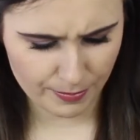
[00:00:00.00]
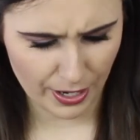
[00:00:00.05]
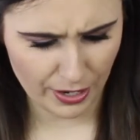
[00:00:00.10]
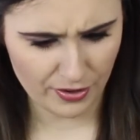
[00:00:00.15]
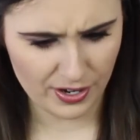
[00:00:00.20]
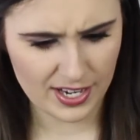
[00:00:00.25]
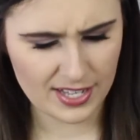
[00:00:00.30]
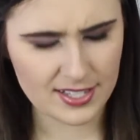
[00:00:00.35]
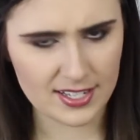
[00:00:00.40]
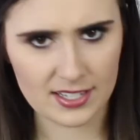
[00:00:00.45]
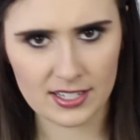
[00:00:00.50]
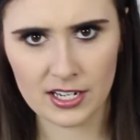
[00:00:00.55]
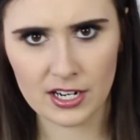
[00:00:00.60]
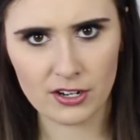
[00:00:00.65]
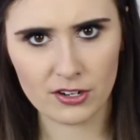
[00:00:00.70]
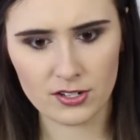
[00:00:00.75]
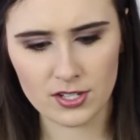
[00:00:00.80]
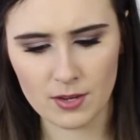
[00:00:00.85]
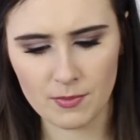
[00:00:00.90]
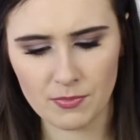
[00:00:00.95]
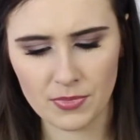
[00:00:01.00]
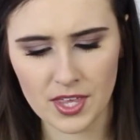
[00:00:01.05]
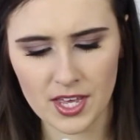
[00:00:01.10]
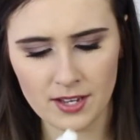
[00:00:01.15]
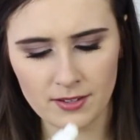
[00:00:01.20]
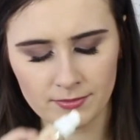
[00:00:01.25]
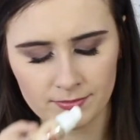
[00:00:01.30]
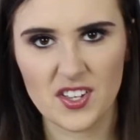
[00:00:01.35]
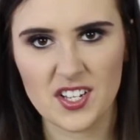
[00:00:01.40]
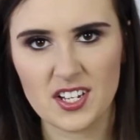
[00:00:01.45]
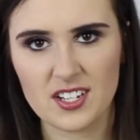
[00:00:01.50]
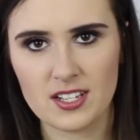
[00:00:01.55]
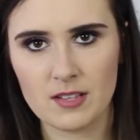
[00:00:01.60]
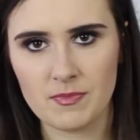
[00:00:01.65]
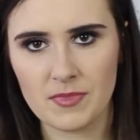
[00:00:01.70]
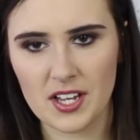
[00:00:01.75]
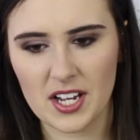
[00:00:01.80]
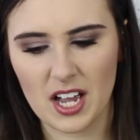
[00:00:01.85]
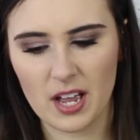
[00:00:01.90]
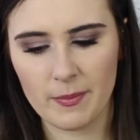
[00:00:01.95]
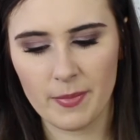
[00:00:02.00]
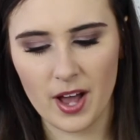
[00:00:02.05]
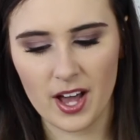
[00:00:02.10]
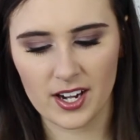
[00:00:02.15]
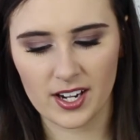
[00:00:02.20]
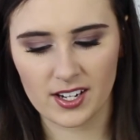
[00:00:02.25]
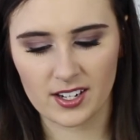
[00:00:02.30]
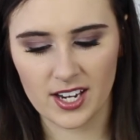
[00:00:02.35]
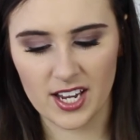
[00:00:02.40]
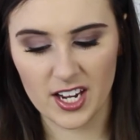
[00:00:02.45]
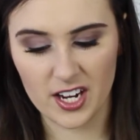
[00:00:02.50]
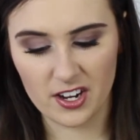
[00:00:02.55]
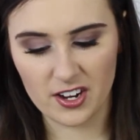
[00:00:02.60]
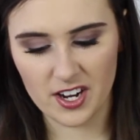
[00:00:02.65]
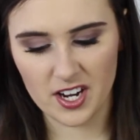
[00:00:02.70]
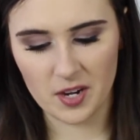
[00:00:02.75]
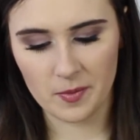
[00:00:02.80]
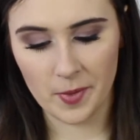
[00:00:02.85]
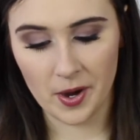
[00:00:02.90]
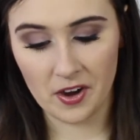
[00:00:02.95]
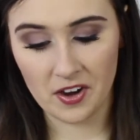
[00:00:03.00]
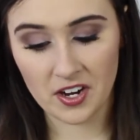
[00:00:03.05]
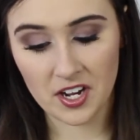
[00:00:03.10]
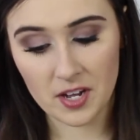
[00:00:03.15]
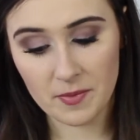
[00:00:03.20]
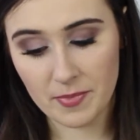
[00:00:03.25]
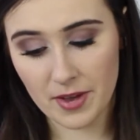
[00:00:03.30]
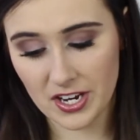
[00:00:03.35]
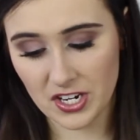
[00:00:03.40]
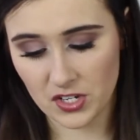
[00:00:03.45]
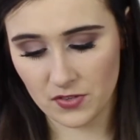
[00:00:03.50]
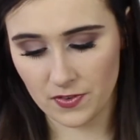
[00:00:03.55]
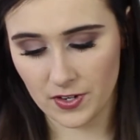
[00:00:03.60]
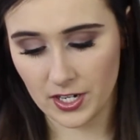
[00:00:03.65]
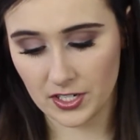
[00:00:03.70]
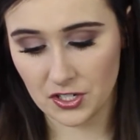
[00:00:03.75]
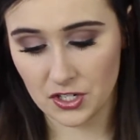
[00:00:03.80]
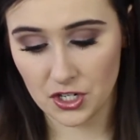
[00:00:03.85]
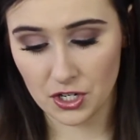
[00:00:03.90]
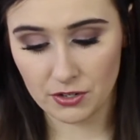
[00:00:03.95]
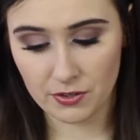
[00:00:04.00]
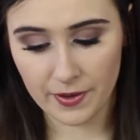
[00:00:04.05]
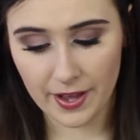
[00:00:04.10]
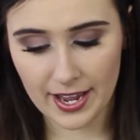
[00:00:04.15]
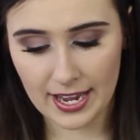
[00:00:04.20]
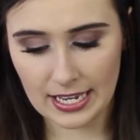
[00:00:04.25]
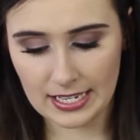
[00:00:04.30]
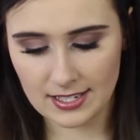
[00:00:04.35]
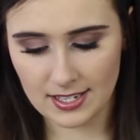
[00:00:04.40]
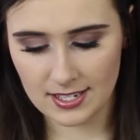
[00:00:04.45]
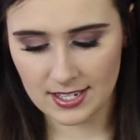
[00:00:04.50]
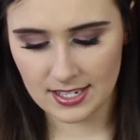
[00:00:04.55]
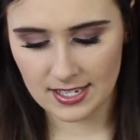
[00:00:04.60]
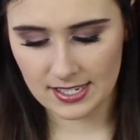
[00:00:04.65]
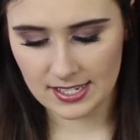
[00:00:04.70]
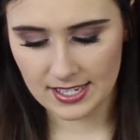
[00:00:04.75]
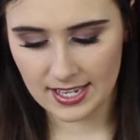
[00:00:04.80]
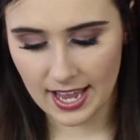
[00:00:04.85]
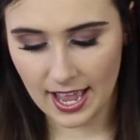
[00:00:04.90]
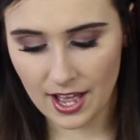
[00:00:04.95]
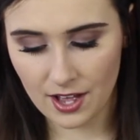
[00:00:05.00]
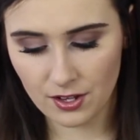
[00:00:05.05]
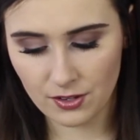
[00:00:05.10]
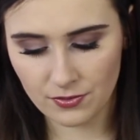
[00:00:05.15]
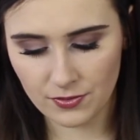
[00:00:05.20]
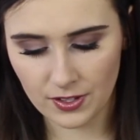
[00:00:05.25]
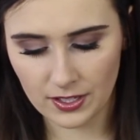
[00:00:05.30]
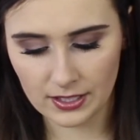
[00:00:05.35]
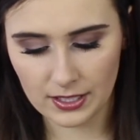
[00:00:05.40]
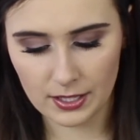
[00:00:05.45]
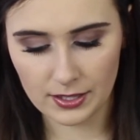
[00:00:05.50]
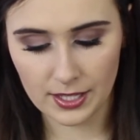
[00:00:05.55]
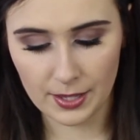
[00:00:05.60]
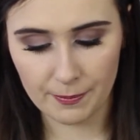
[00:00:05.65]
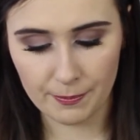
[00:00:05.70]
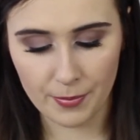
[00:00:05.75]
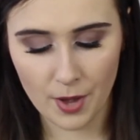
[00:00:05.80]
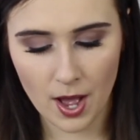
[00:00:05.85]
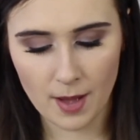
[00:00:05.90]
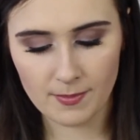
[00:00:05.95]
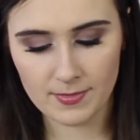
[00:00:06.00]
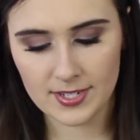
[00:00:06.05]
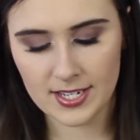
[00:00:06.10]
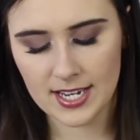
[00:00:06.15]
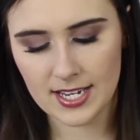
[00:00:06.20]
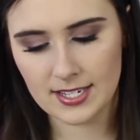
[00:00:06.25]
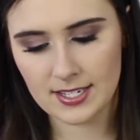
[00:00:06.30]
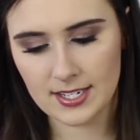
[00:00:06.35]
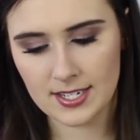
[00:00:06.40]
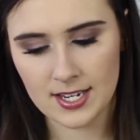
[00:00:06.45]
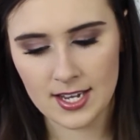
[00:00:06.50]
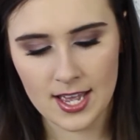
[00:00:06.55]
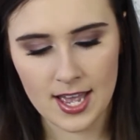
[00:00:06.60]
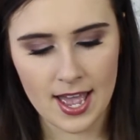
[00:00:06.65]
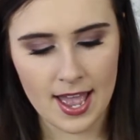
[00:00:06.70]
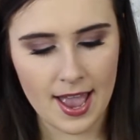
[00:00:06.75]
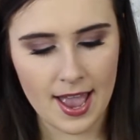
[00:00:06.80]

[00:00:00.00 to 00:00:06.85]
berries in here or something. This is something I bought here in America, but I just forgot to show you guys. This is the e.l.f. Lip Balm Tint,